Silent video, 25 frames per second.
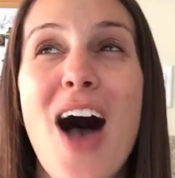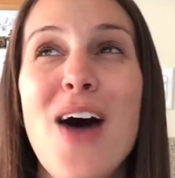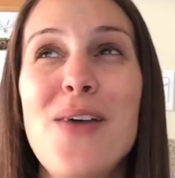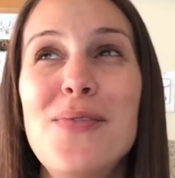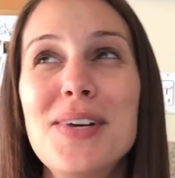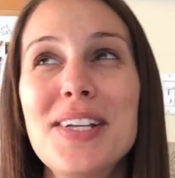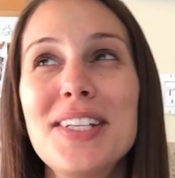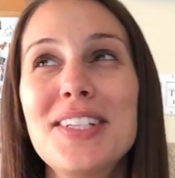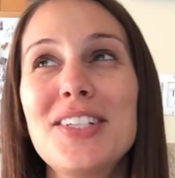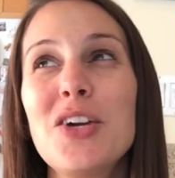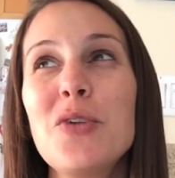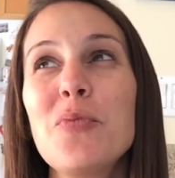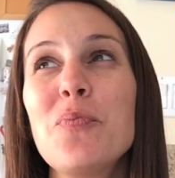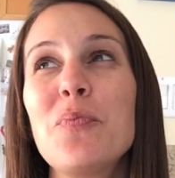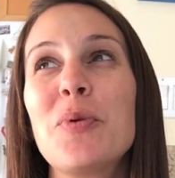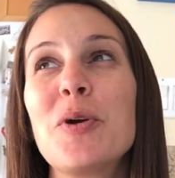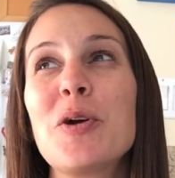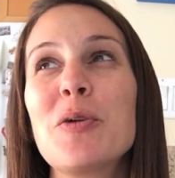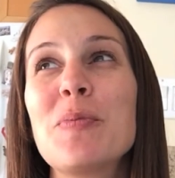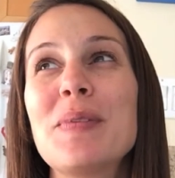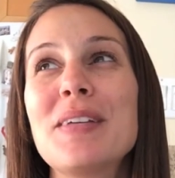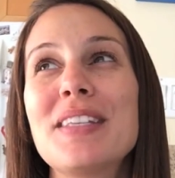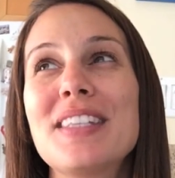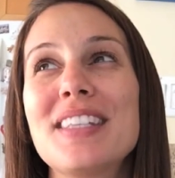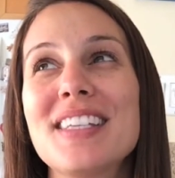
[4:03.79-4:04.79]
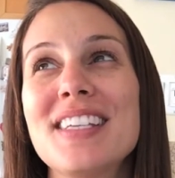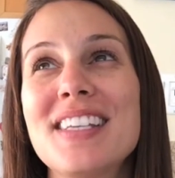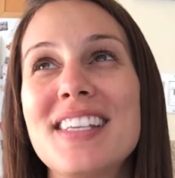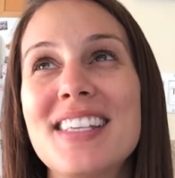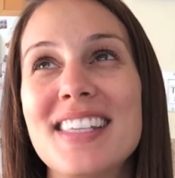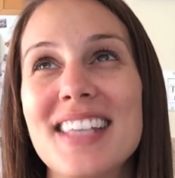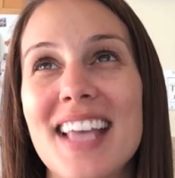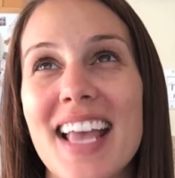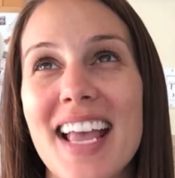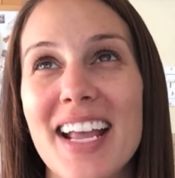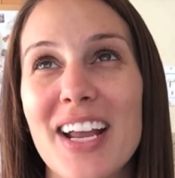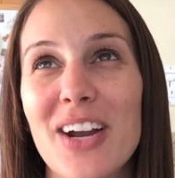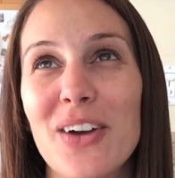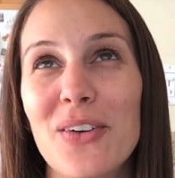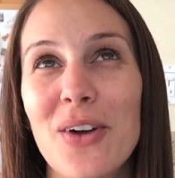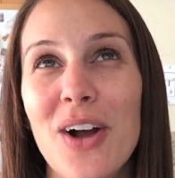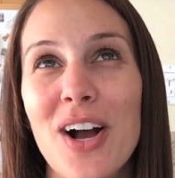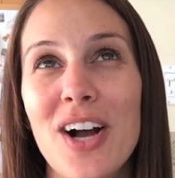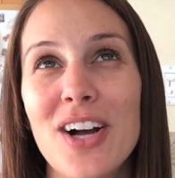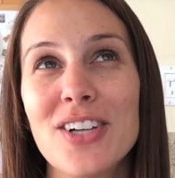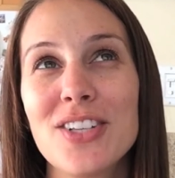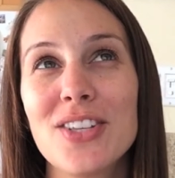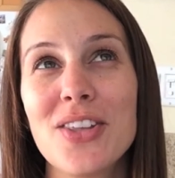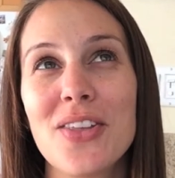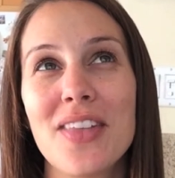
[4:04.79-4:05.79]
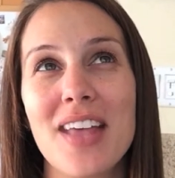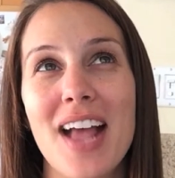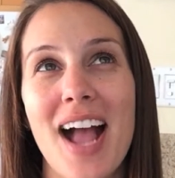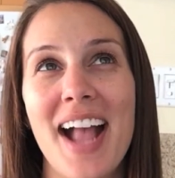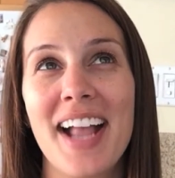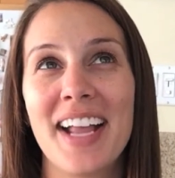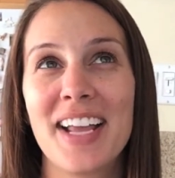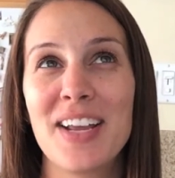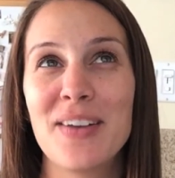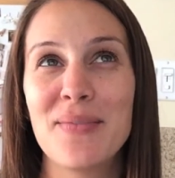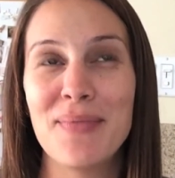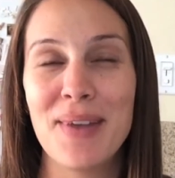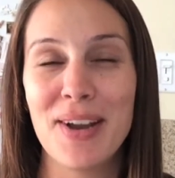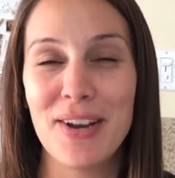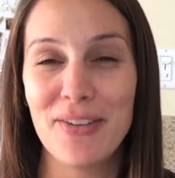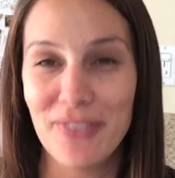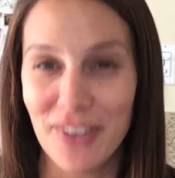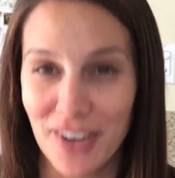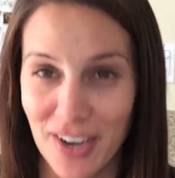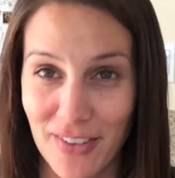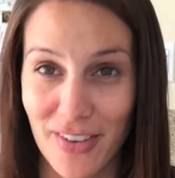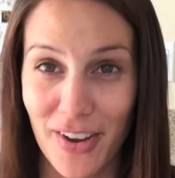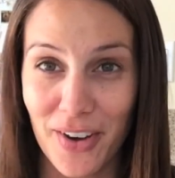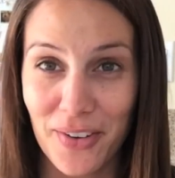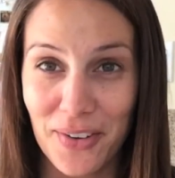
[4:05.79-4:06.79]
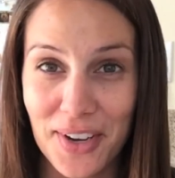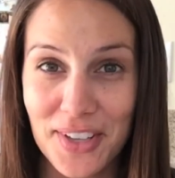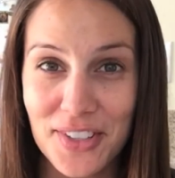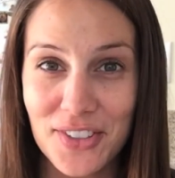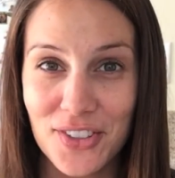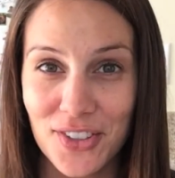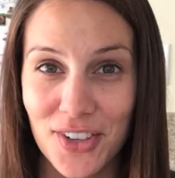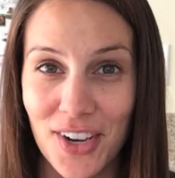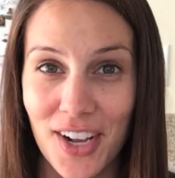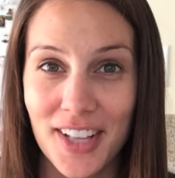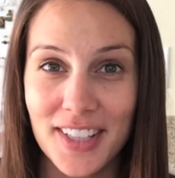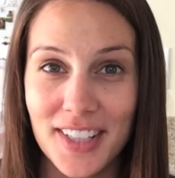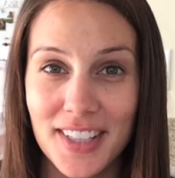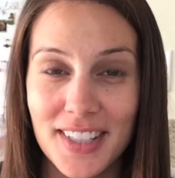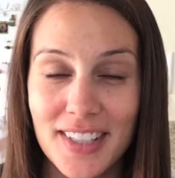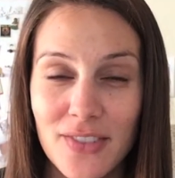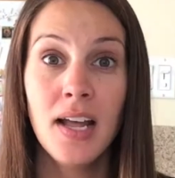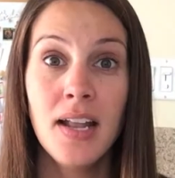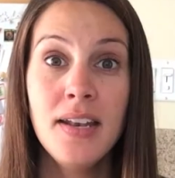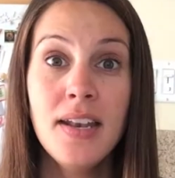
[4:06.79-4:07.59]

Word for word: I'm gonna start purposely saying it wrong so that I get made fun of at restaurants.